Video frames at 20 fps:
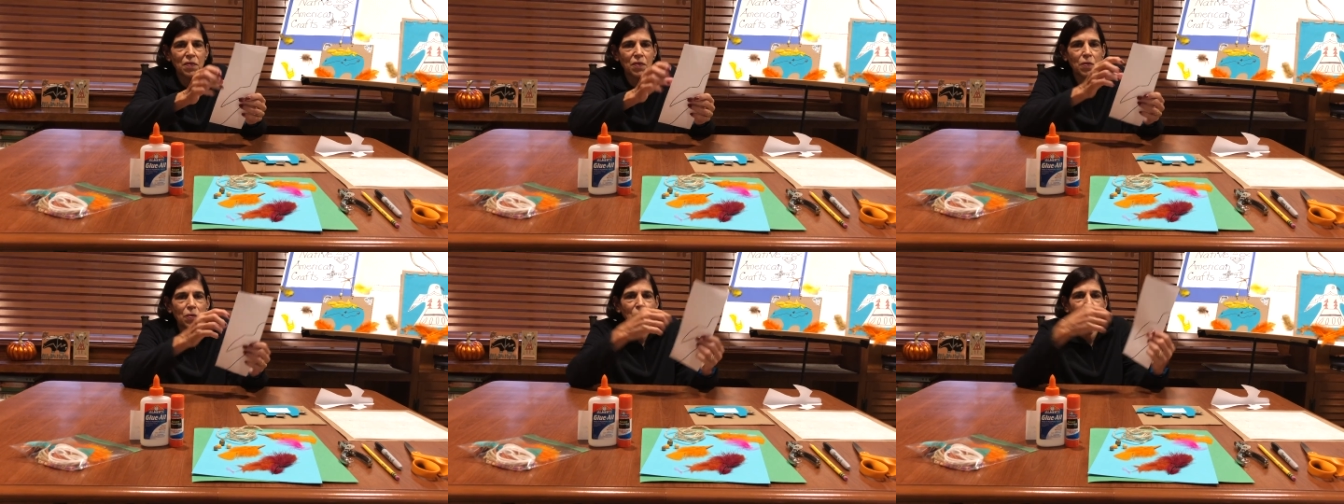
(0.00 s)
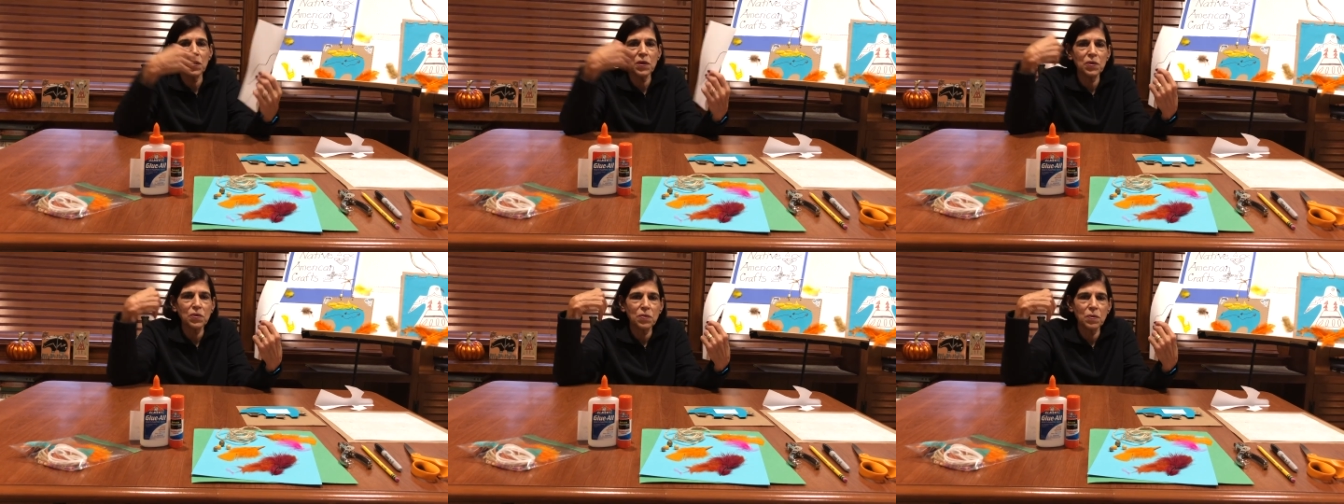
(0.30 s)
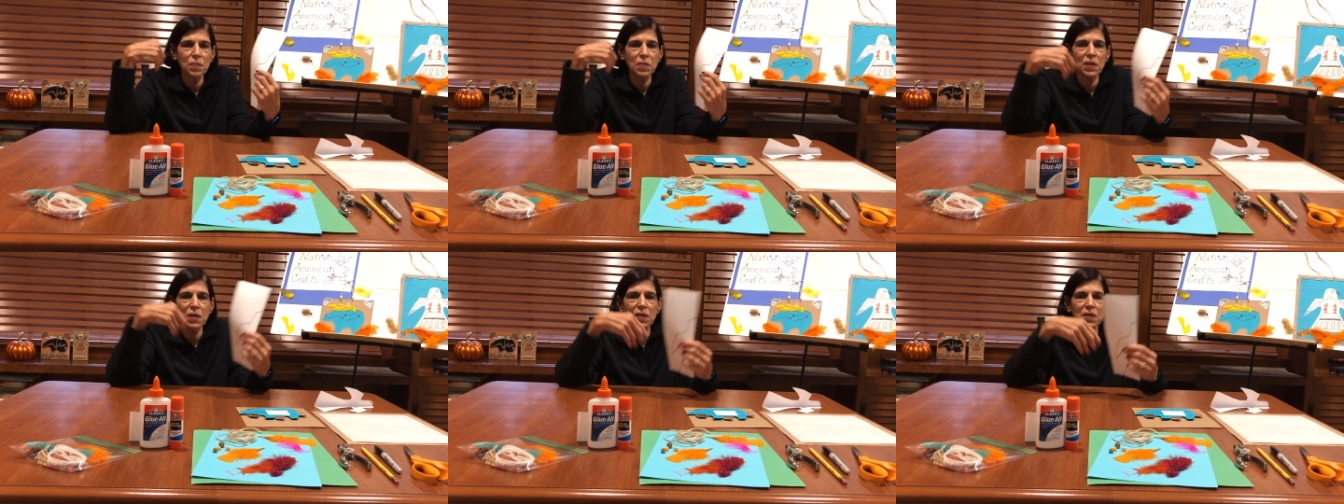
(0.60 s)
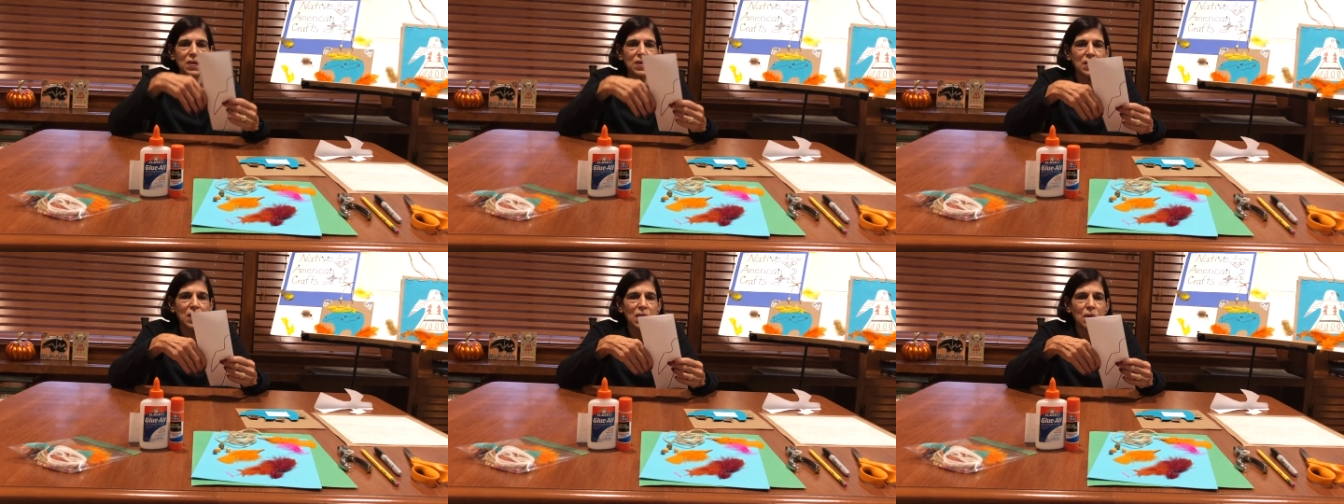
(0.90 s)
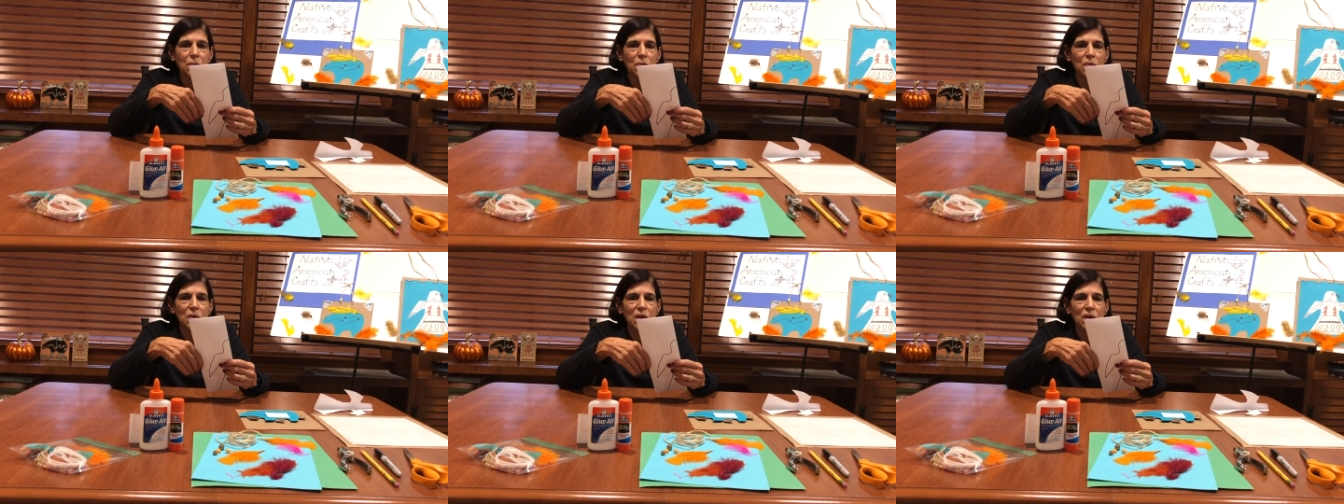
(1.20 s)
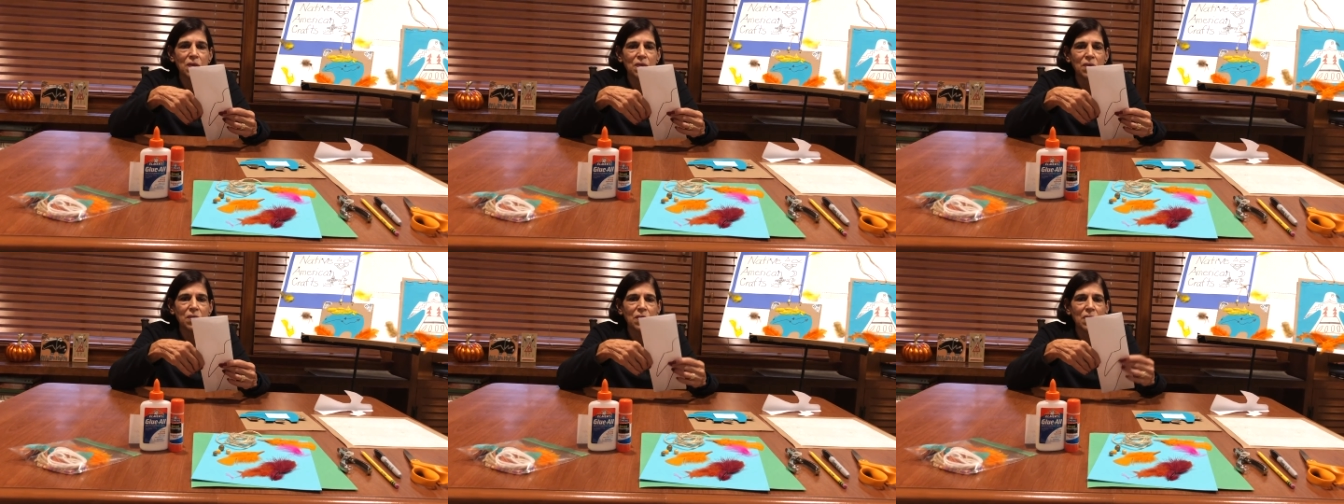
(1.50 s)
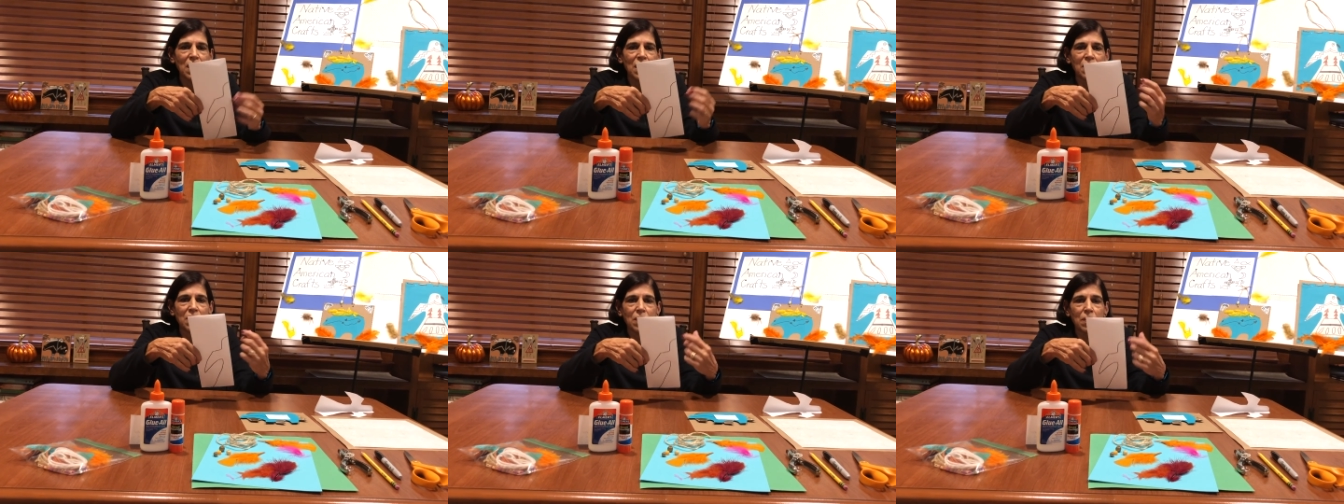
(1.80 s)
The wings will be the same width
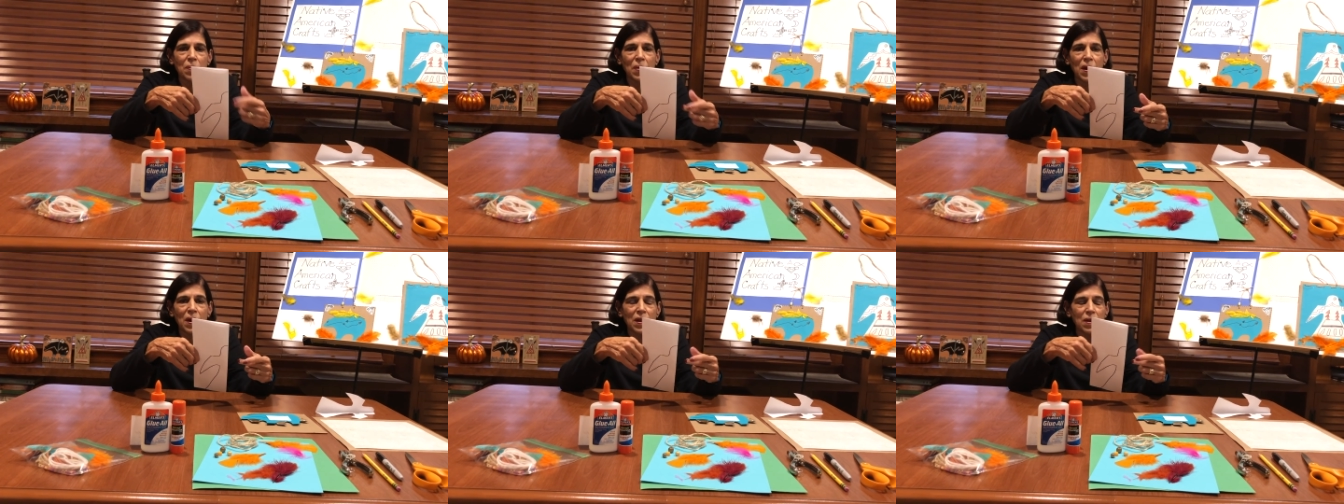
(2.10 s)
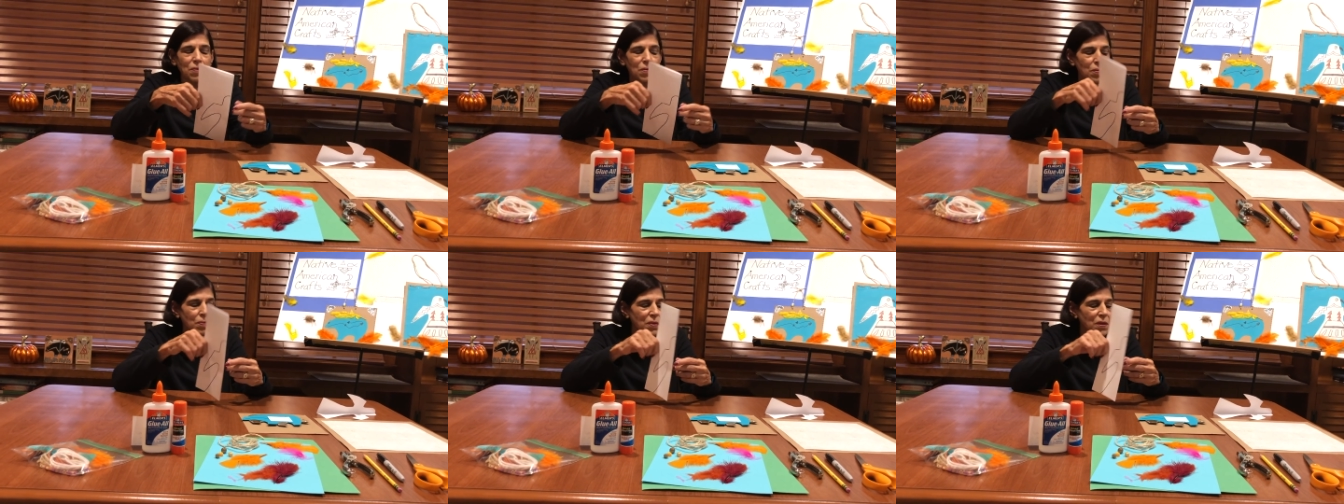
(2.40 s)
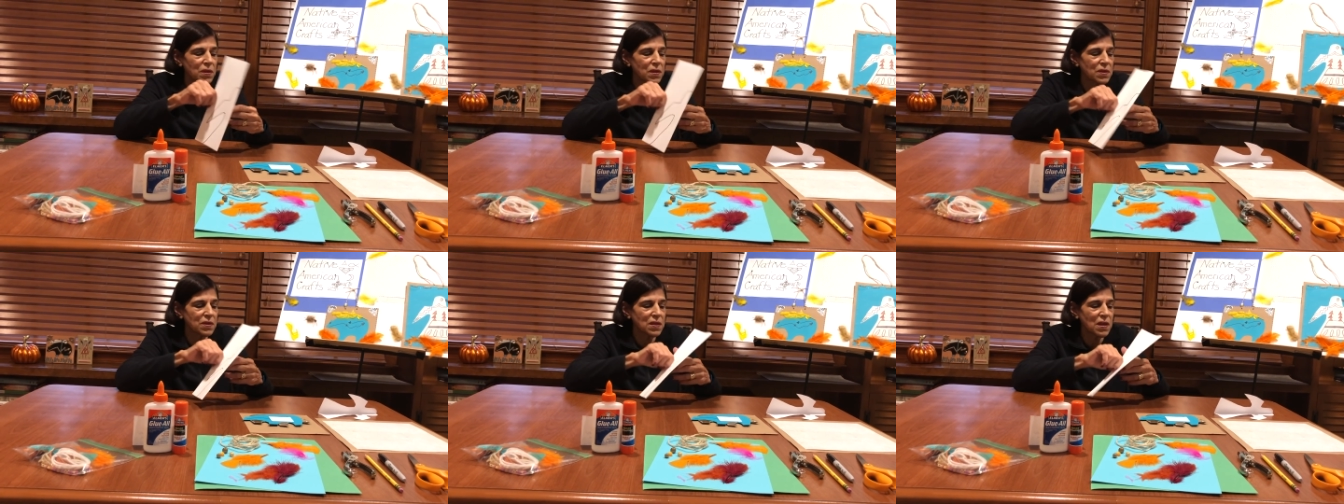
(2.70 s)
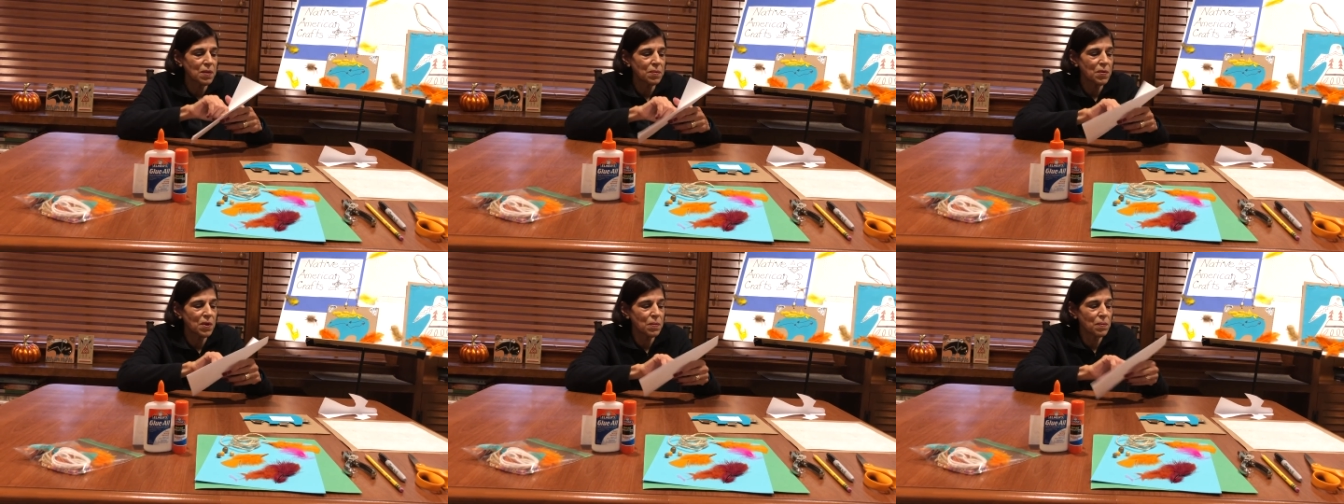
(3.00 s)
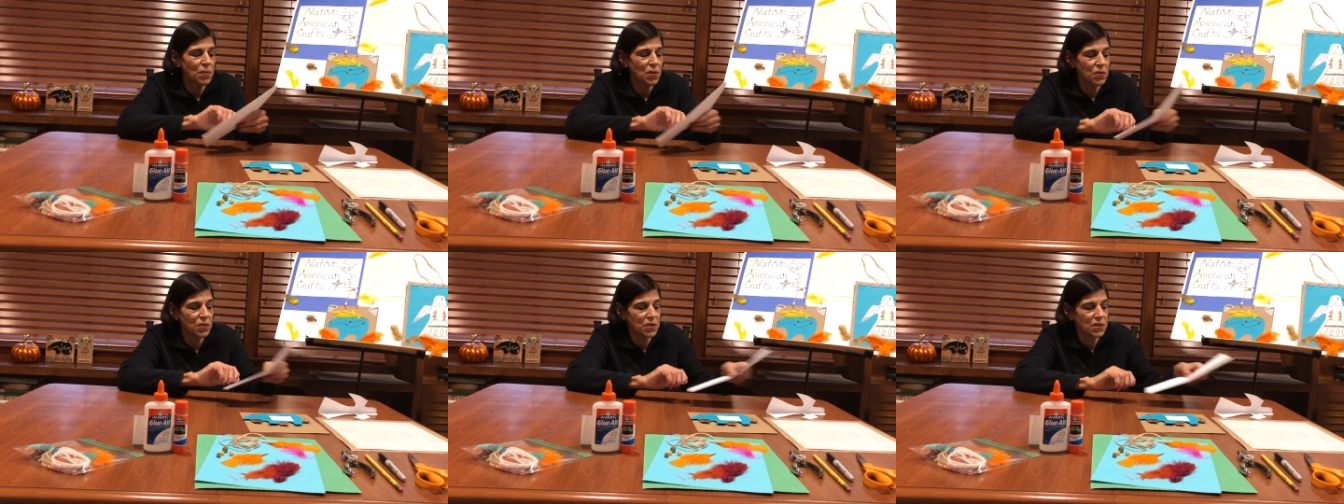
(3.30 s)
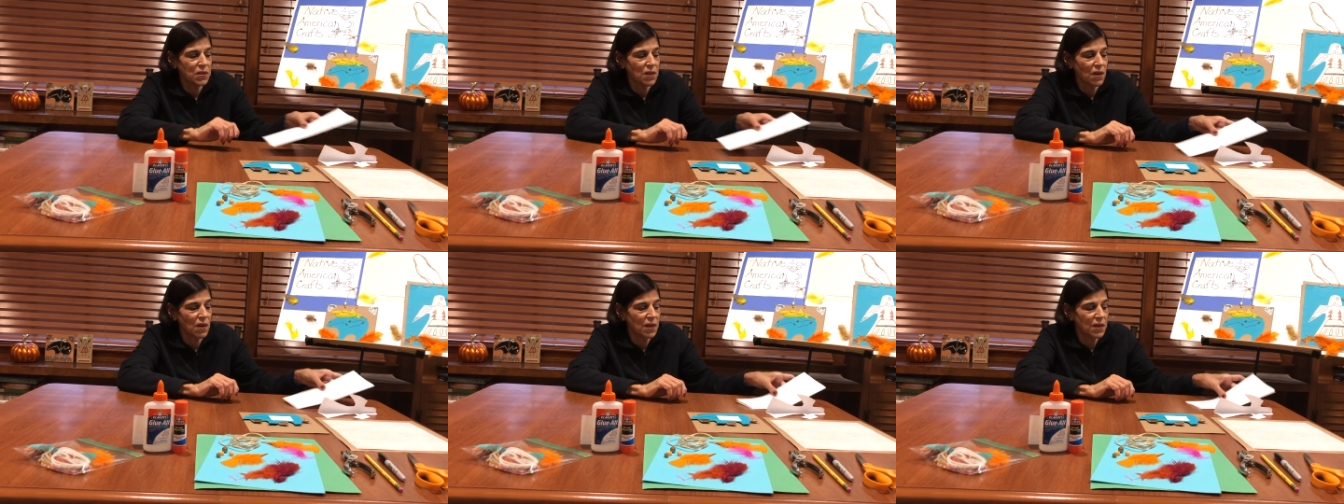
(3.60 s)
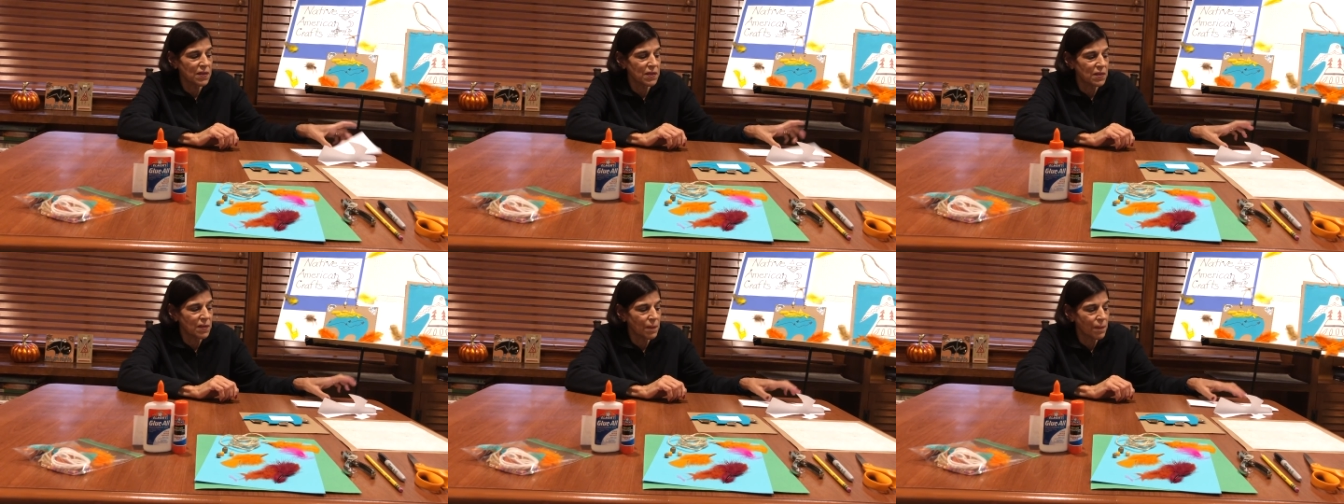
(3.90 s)
and the body will be the same on both
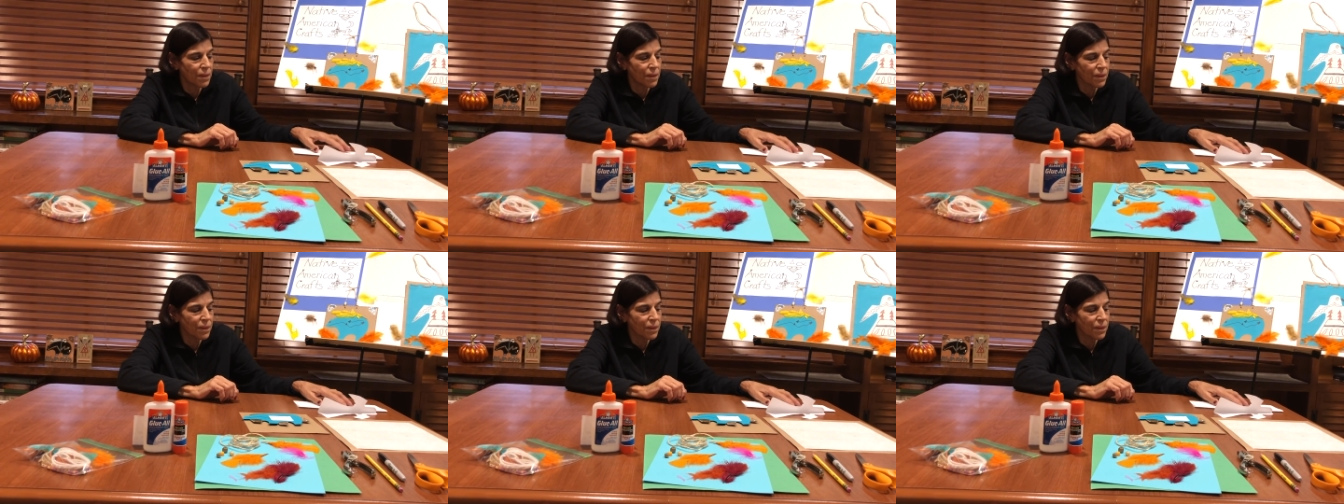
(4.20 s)
sides.